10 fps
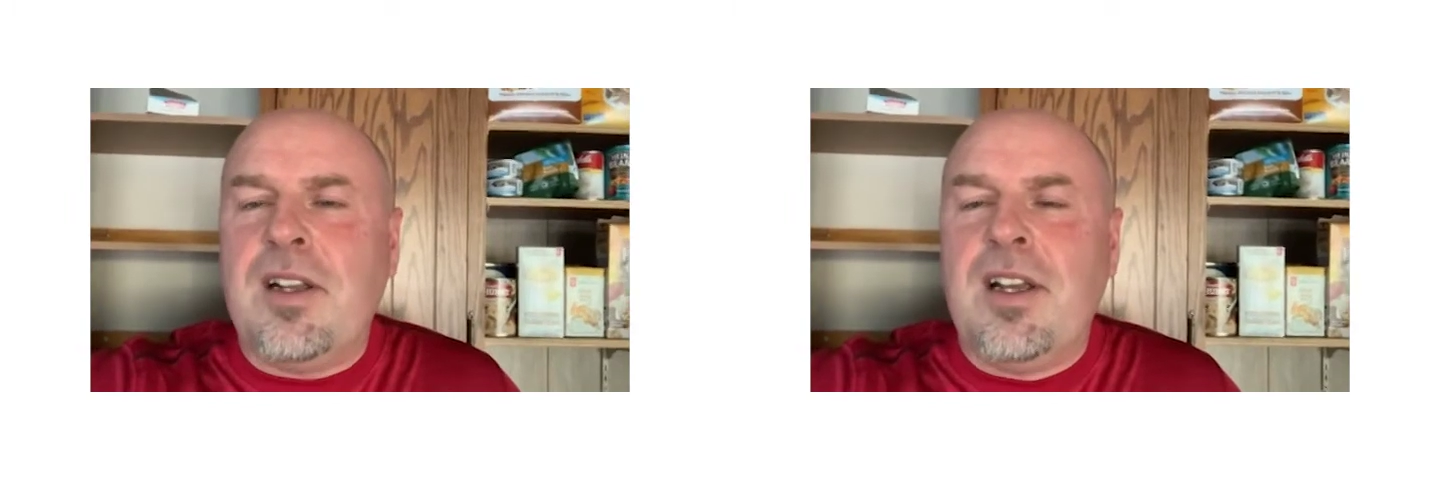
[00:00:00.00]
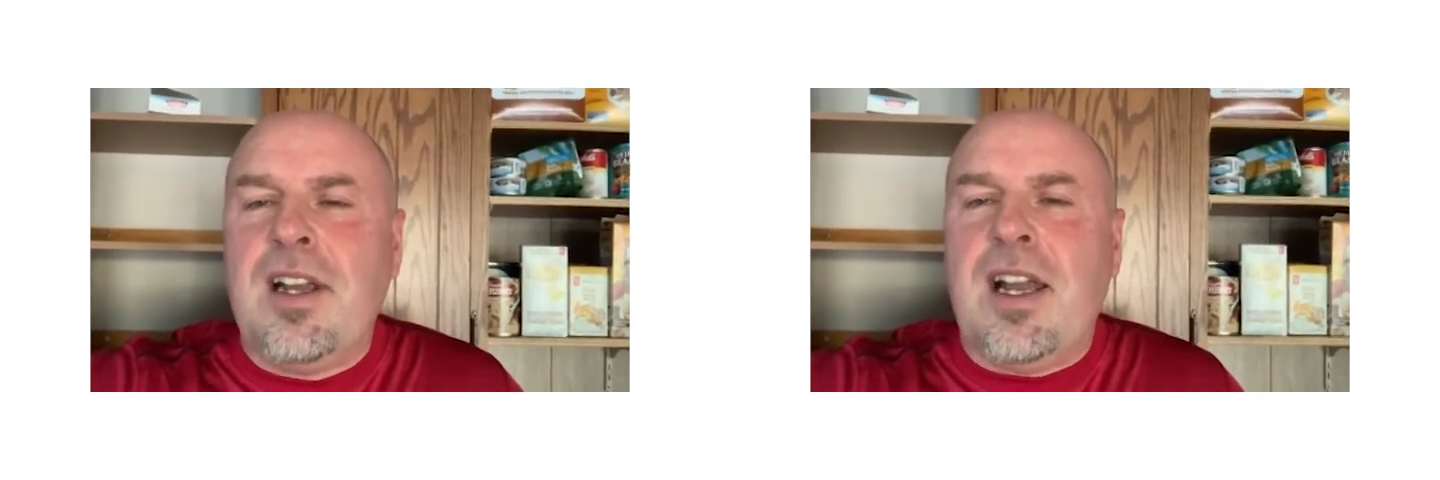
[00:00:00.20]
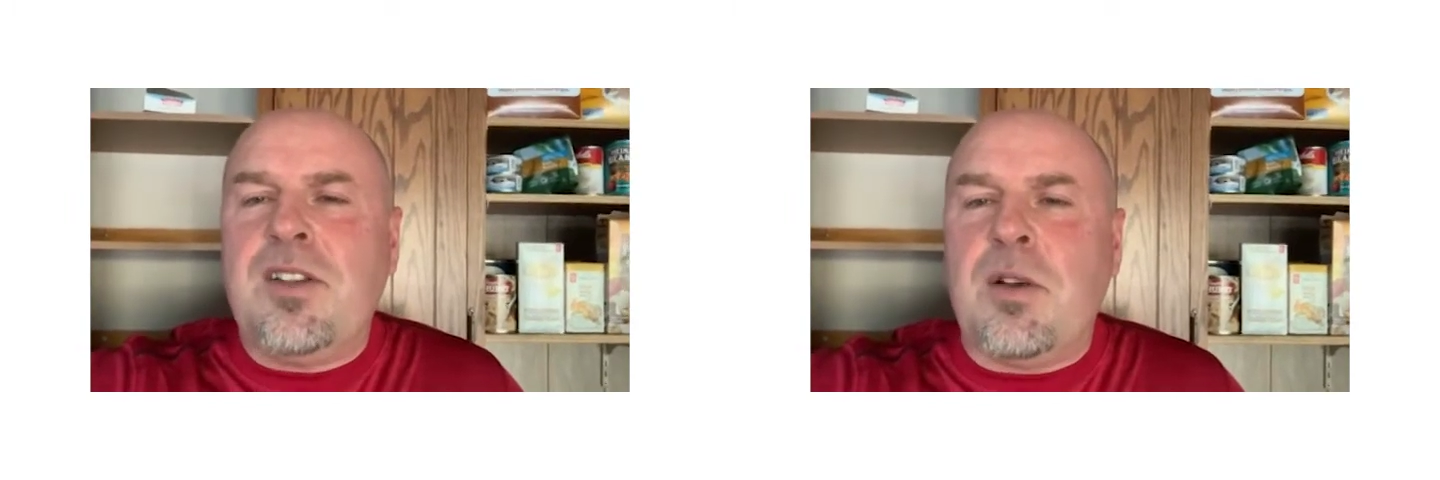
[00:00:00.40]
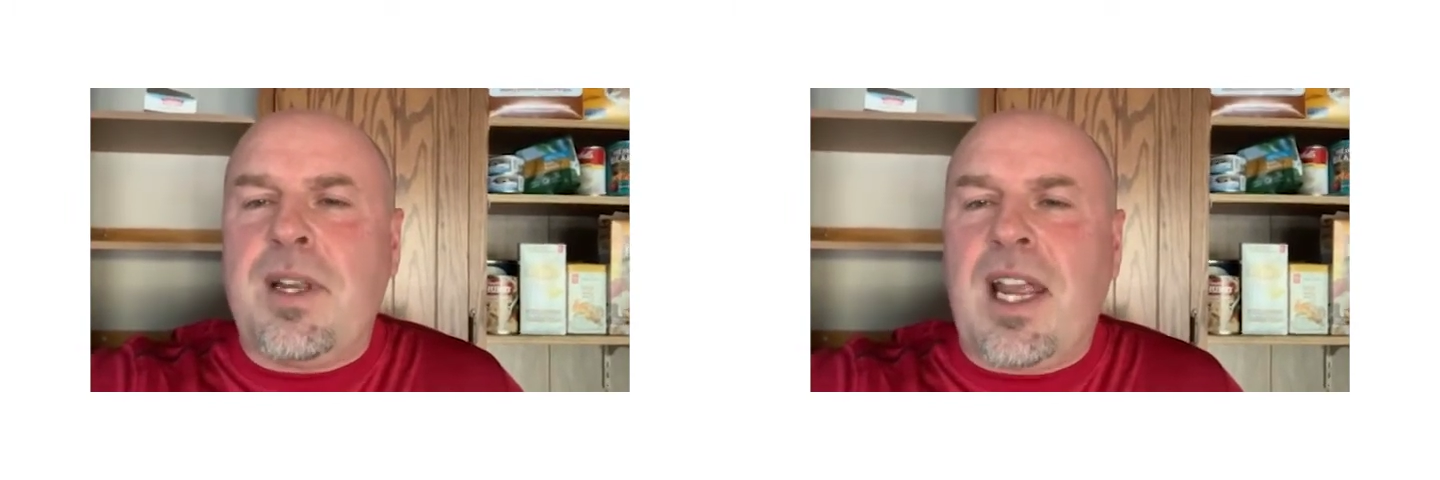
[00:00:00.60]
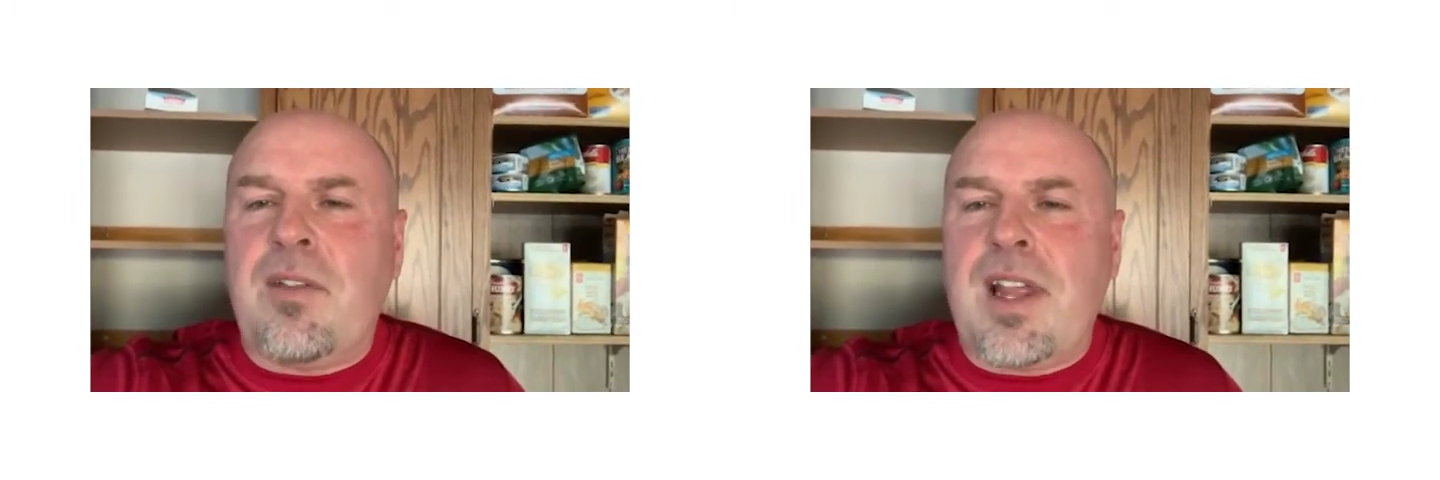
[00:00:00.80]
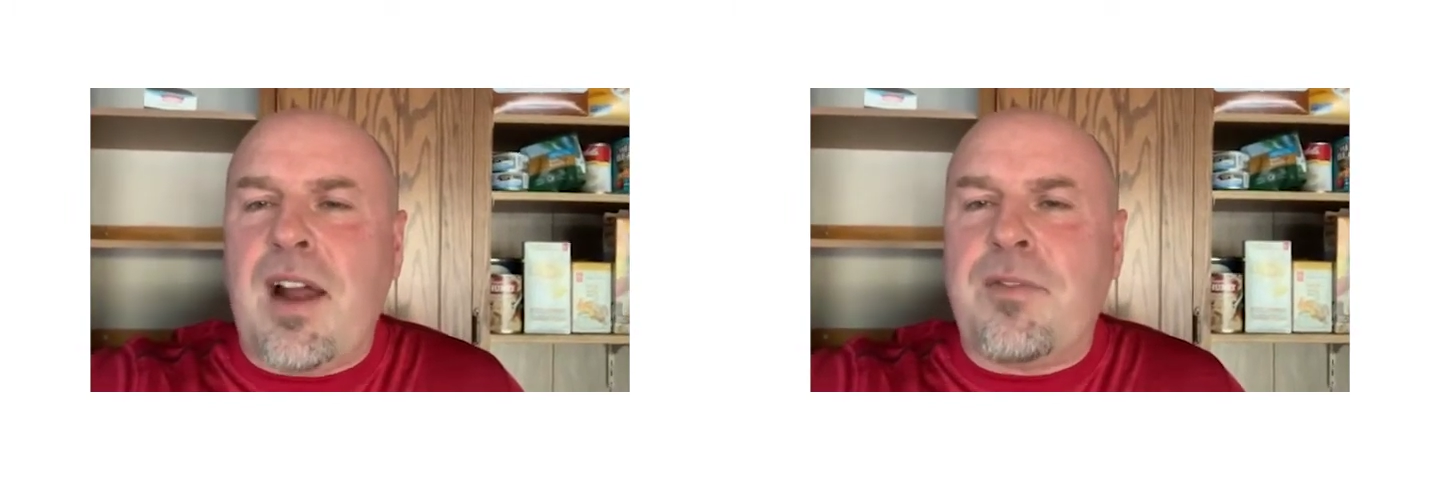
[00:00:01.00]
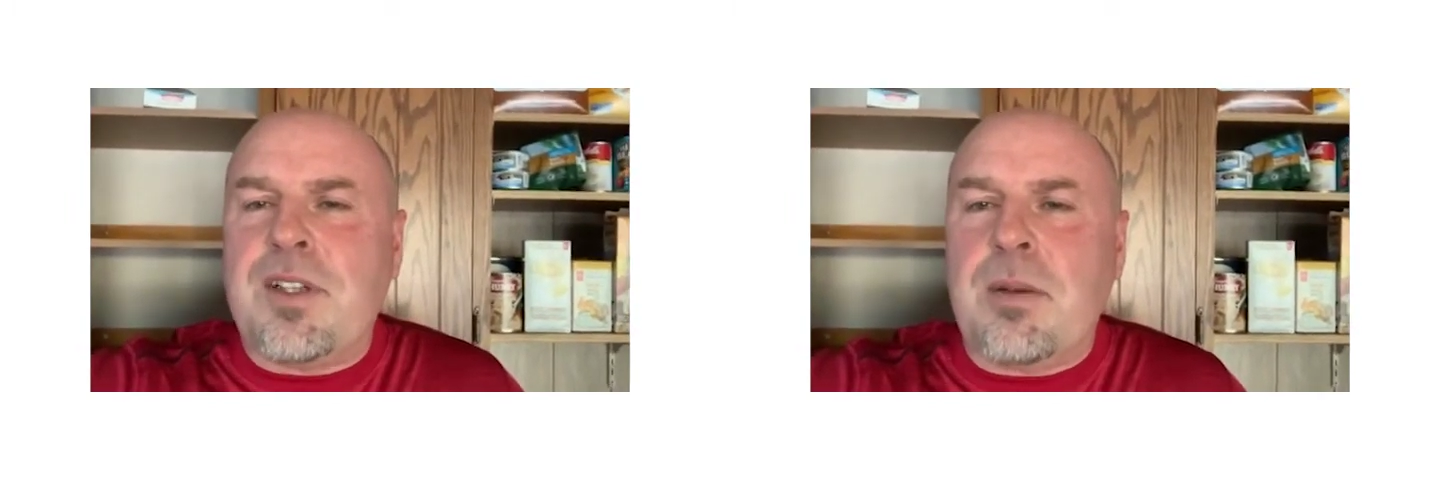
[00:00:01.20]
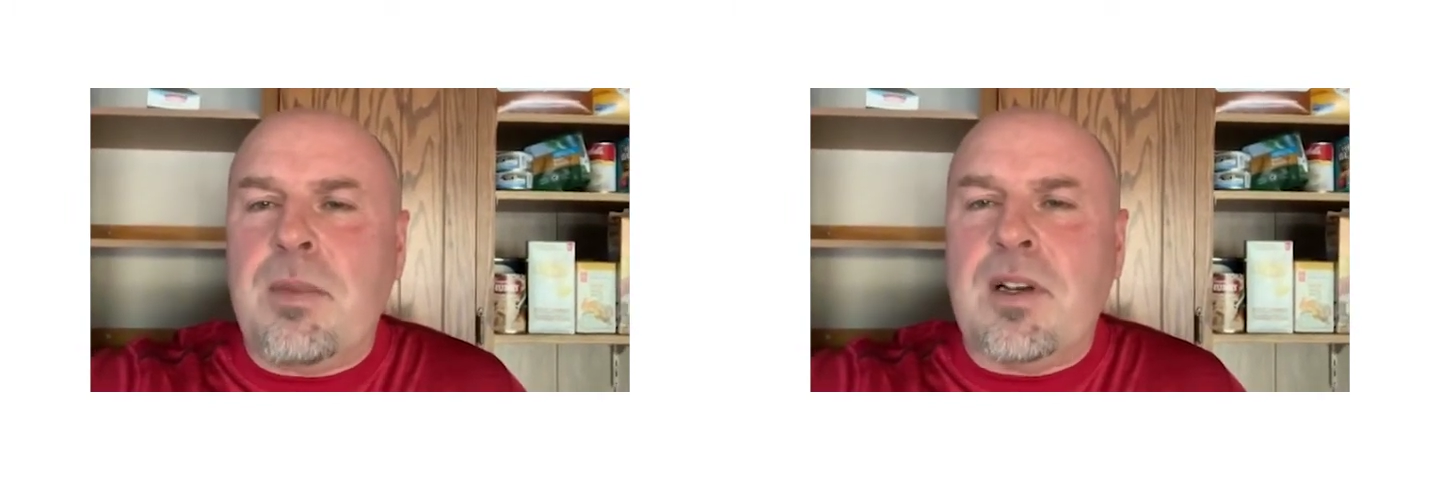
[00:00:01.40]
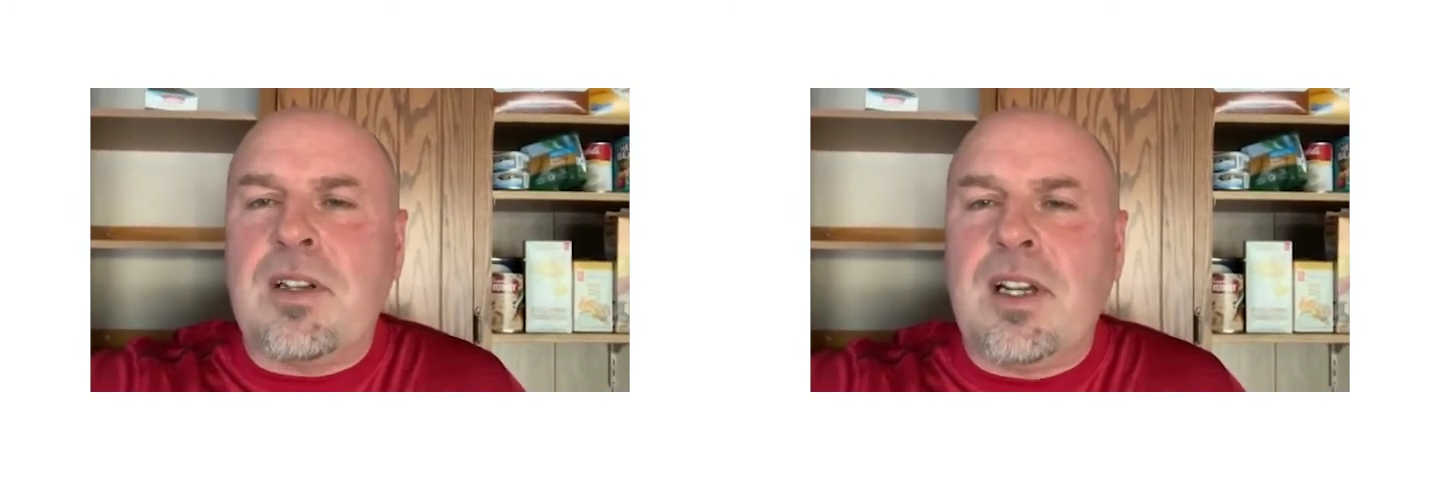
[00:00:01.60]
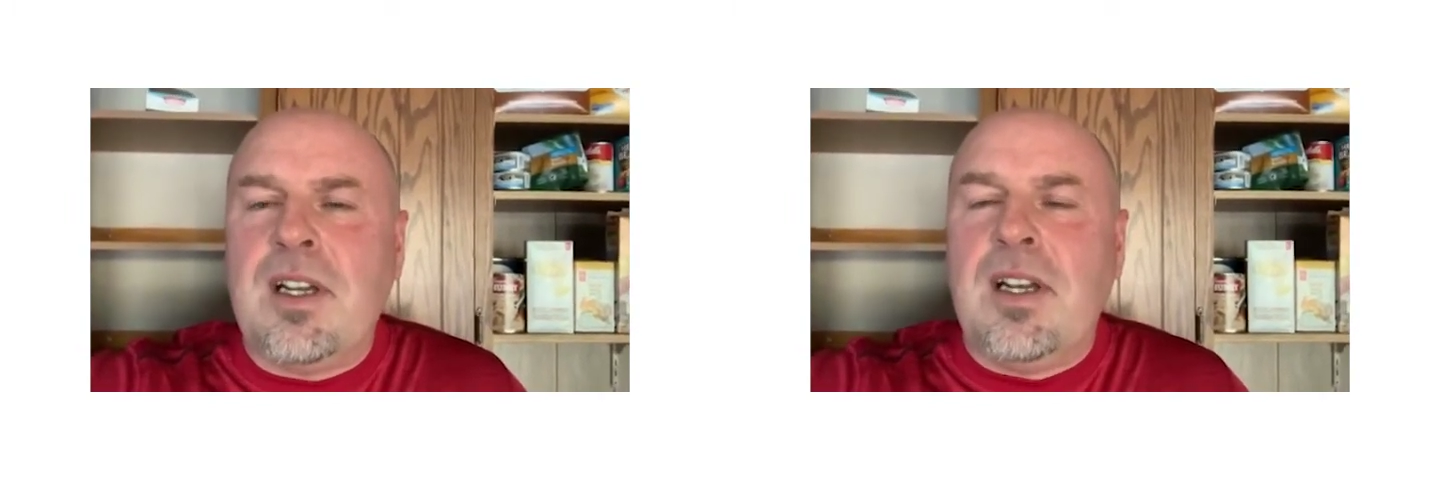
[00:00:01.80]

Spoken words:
And so we gave her that for some milk